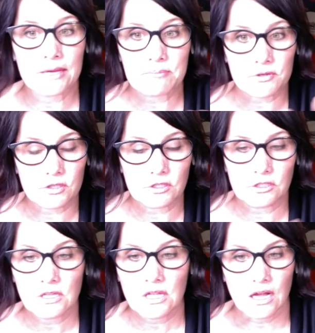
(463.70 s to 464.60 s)

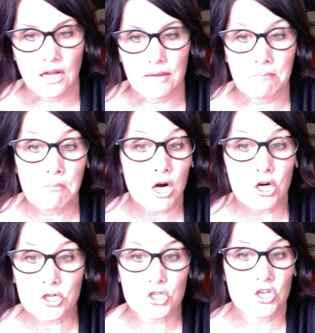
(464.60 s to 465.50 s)
April,
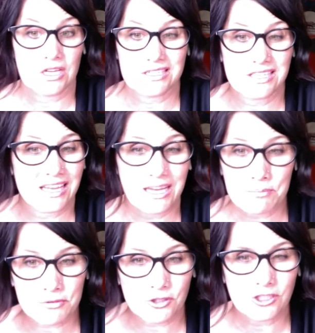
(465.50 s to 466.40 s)
March into
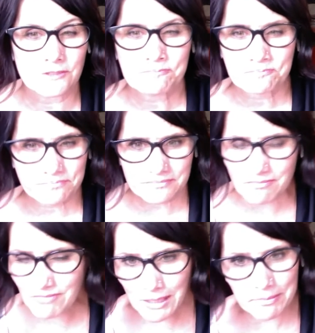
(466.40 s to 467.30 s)
April,
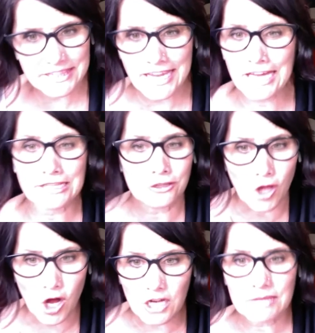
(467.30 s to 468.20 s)
but they had
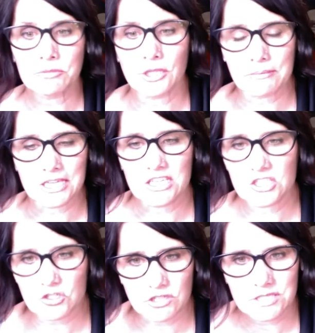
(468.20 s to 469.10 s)
long employment
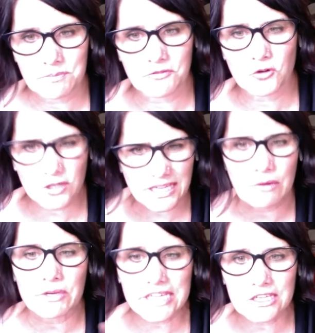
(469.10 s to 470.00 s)
histories before
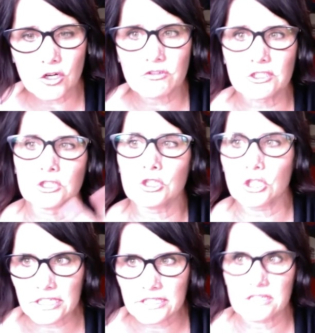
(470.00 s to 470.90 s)
that, we can
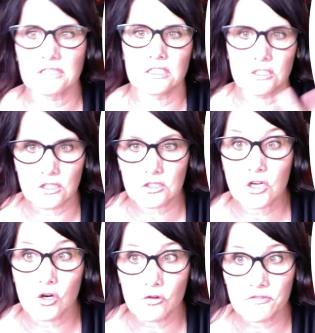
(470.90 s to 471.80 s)
overlook the little
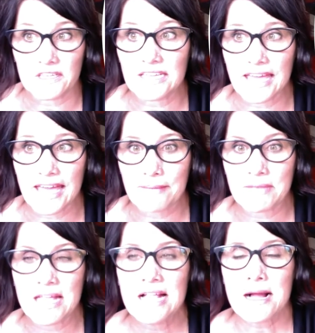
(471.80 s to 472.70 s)
COVID gap.
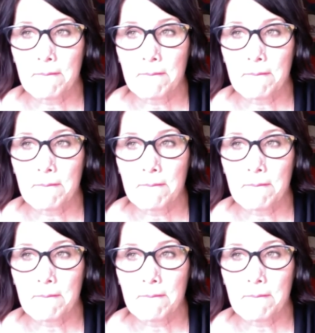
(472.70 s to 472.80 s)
